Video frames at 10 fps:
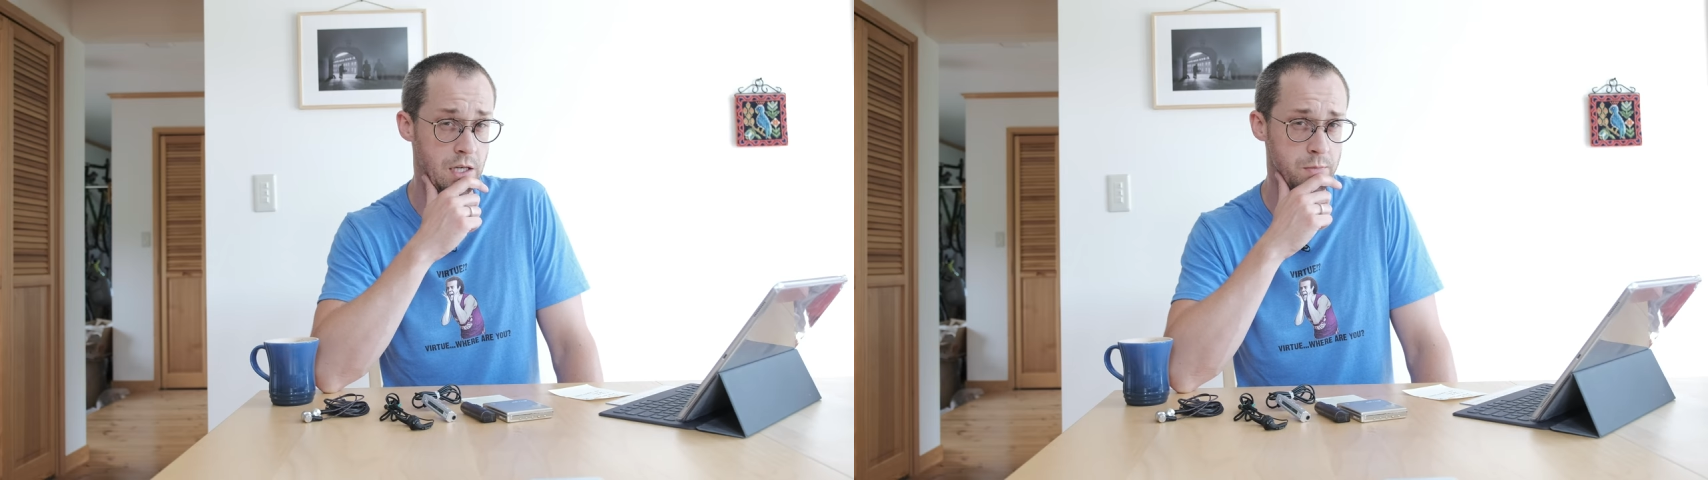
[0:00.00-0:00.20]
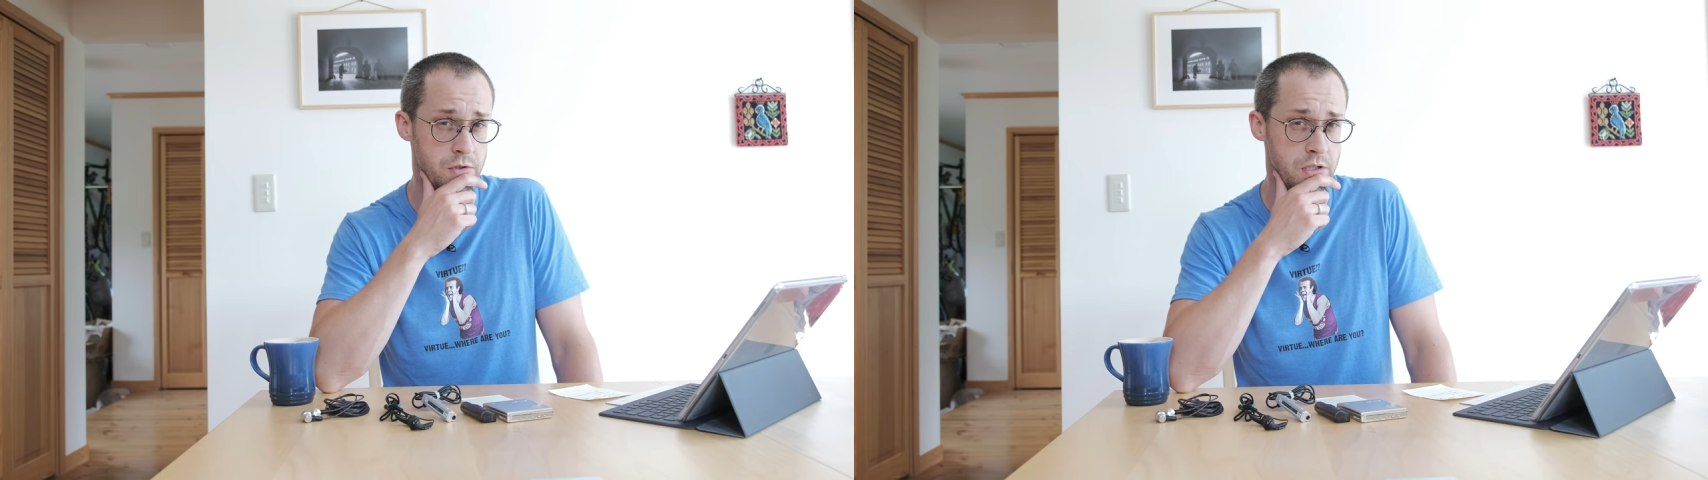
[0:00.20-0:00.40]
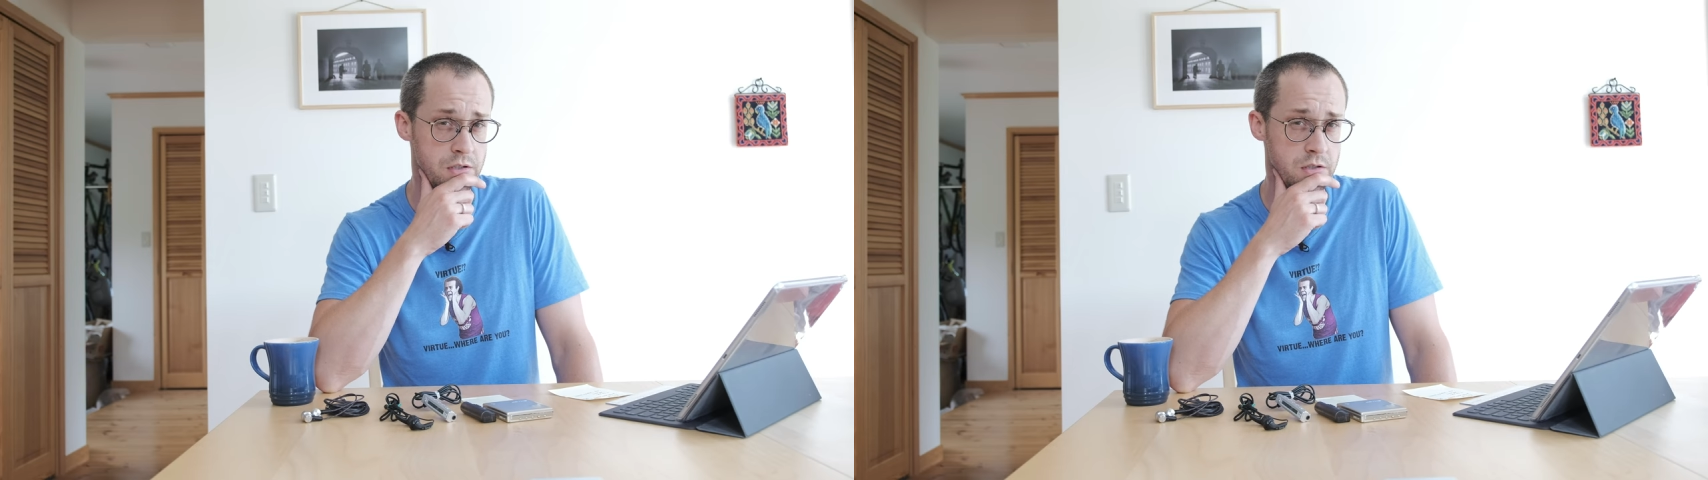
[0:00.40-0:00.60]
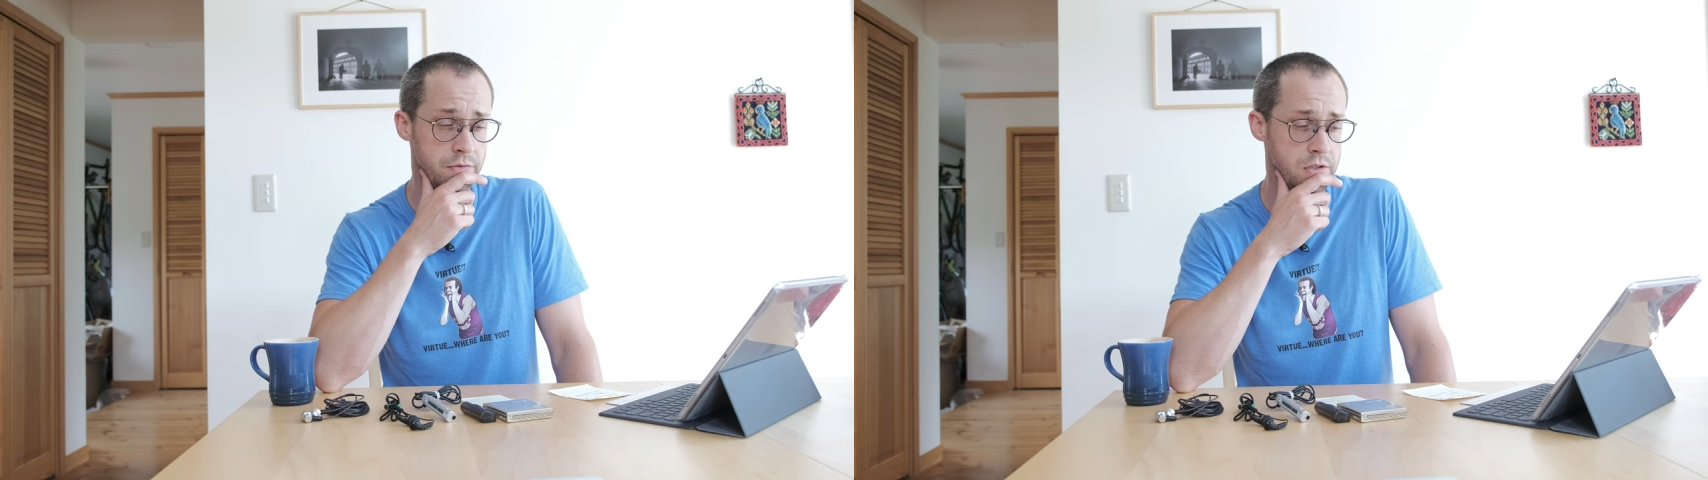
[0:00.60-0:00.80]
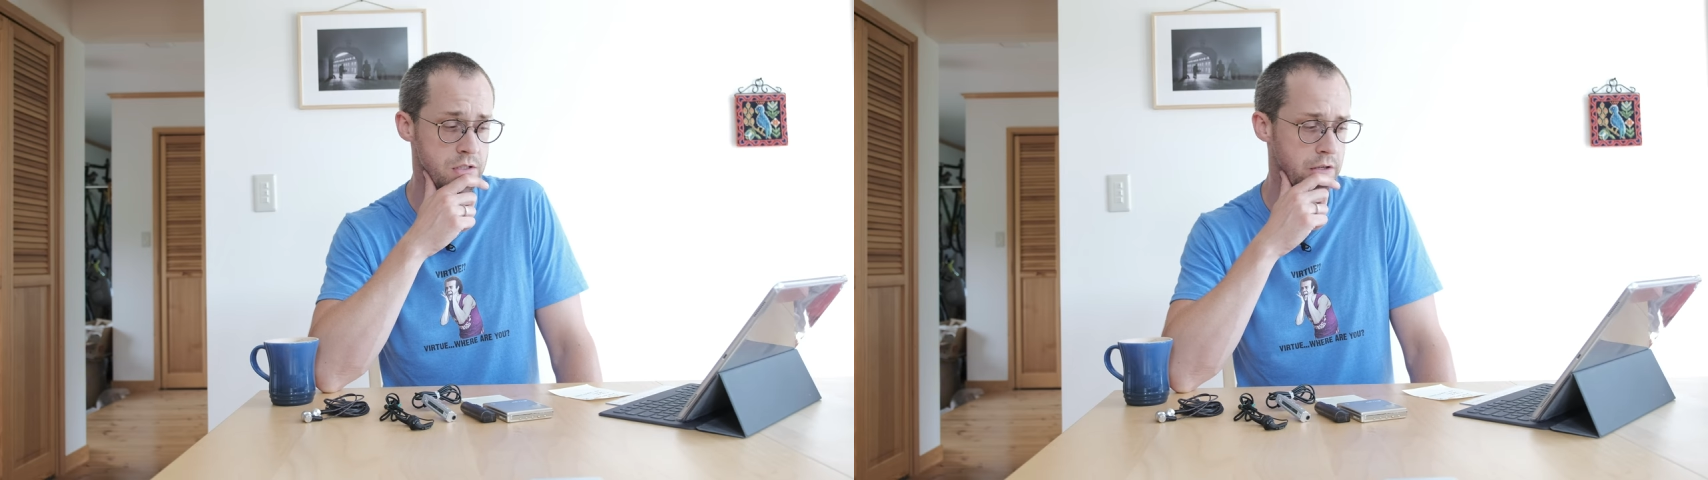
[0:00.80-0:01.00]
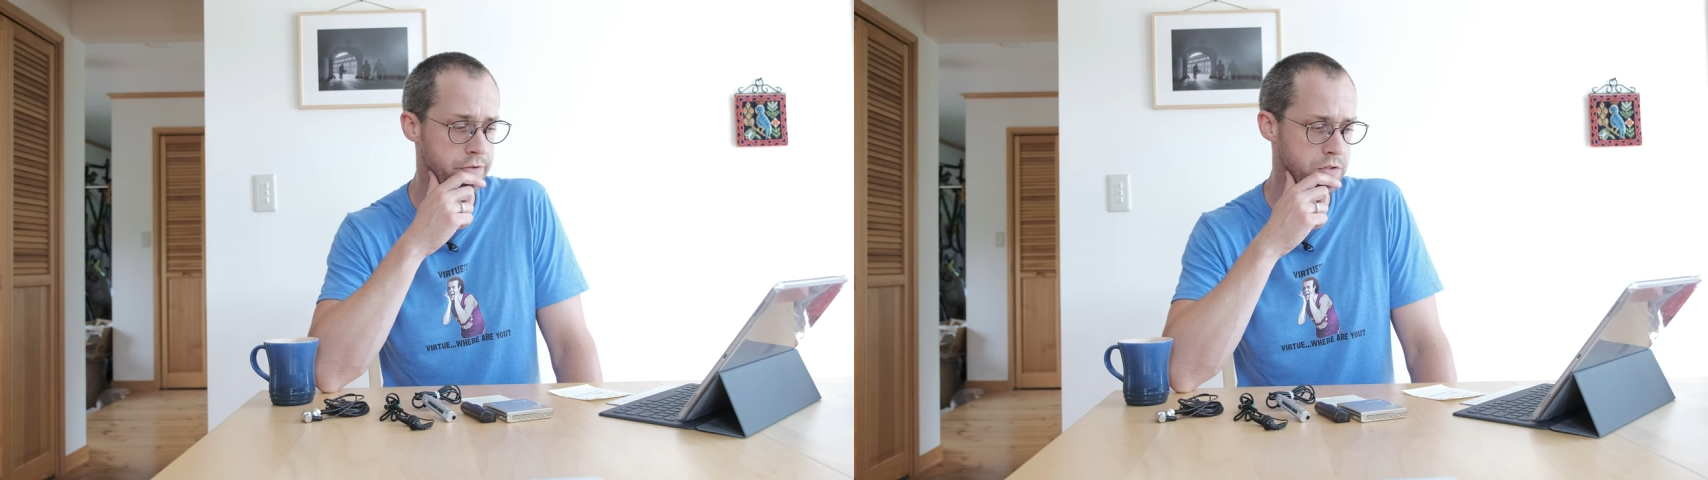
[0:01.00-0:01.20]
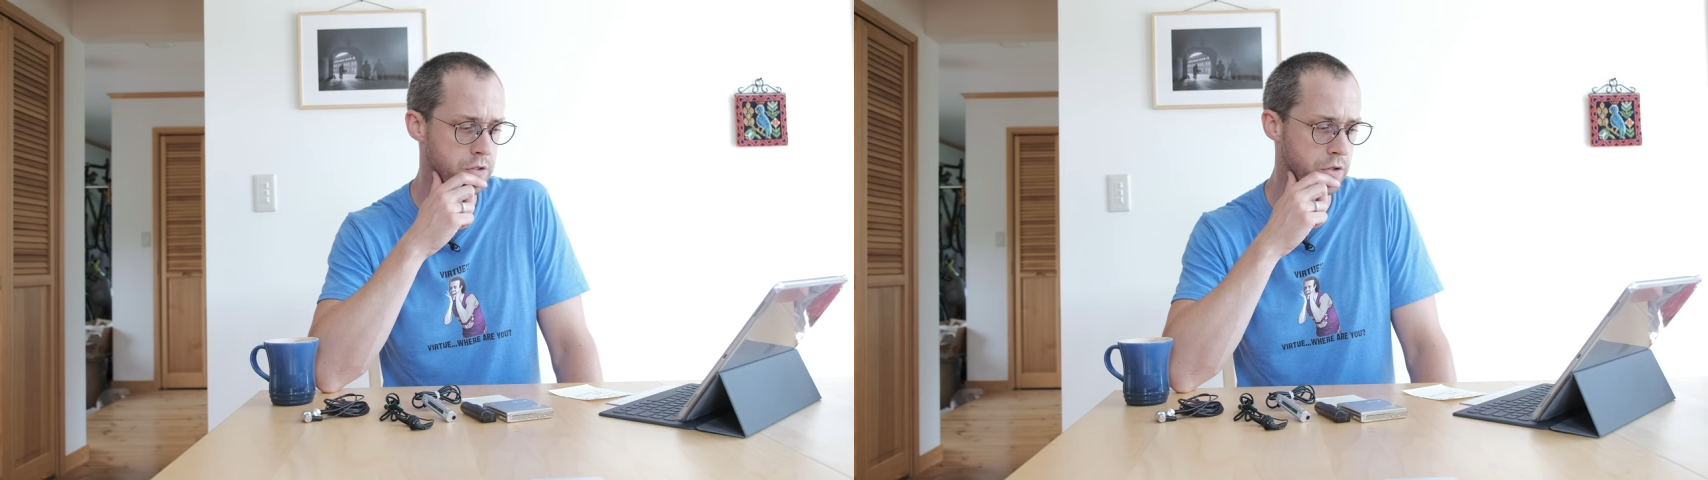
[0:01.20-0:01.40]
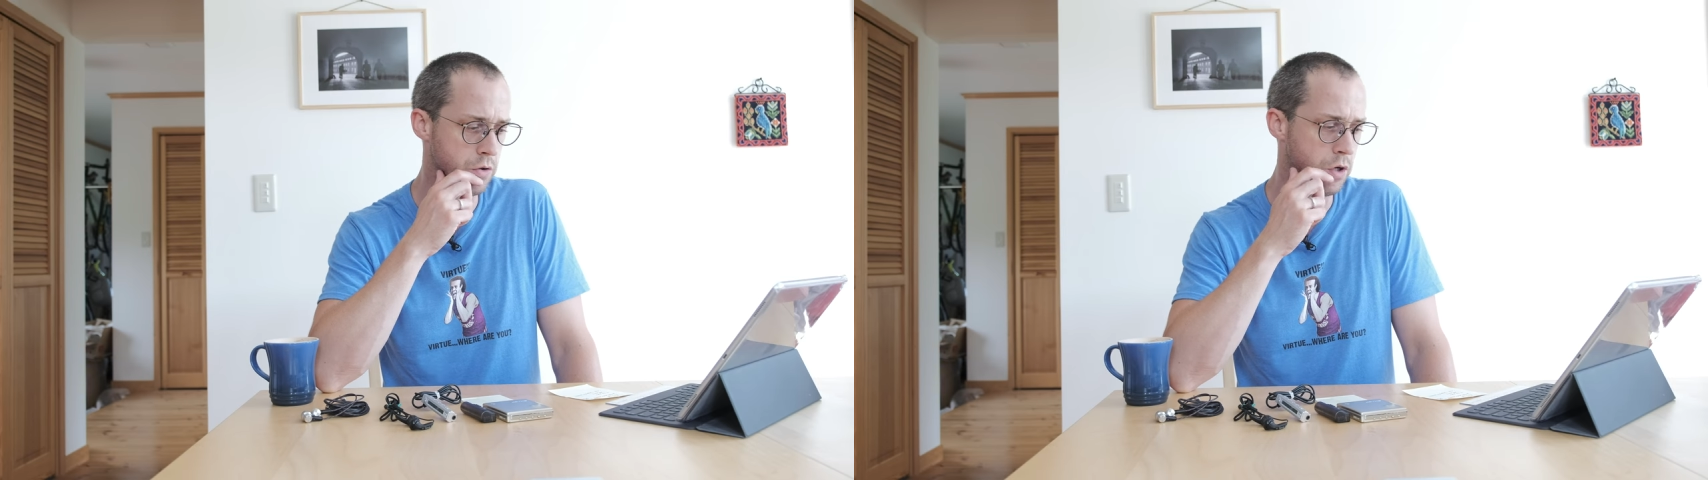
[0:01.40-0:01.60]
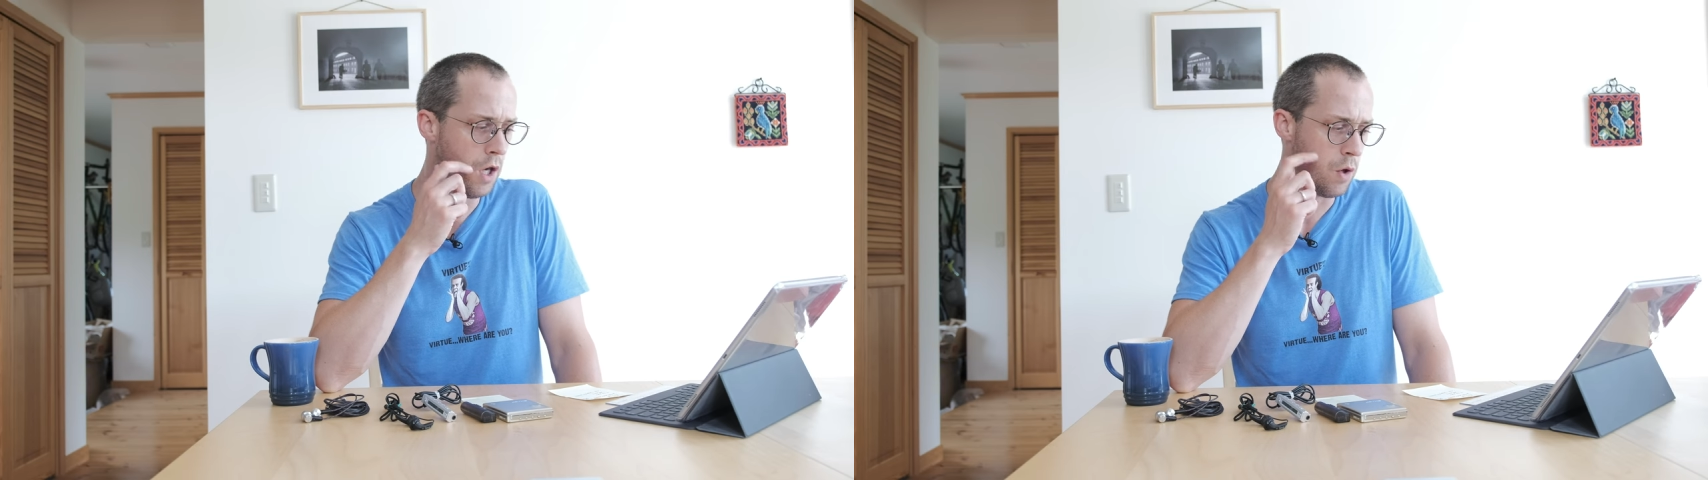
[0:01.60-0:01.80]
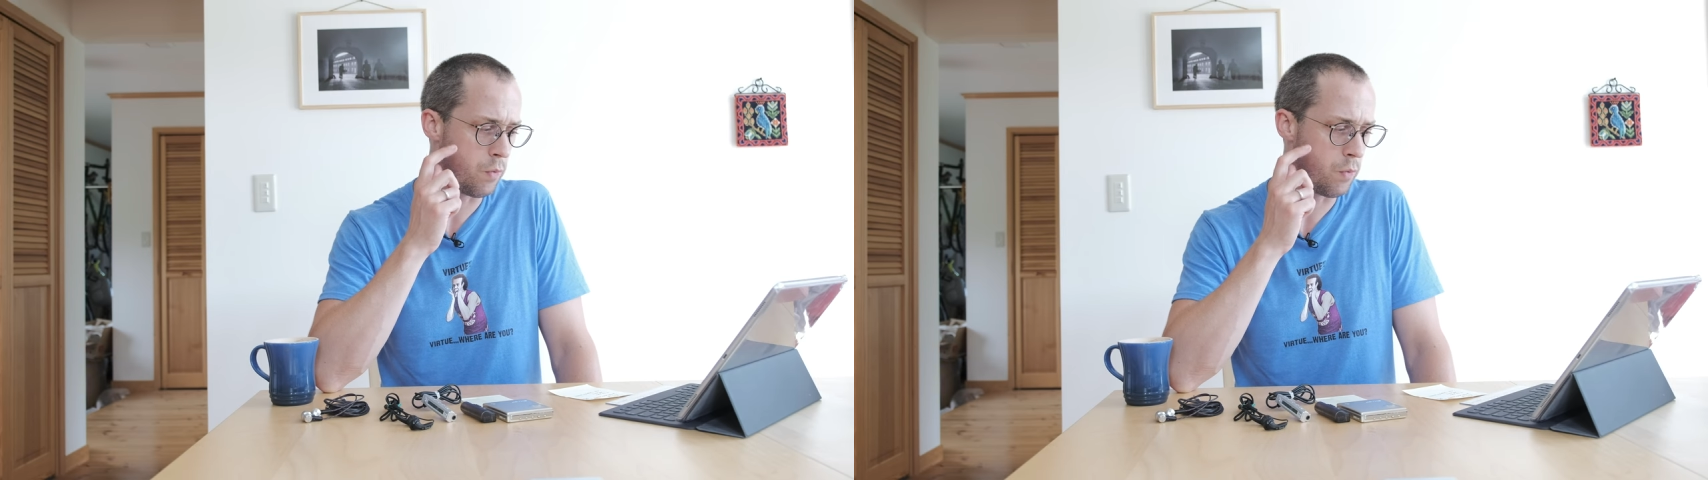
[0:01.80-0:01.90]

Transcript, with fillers: MT770,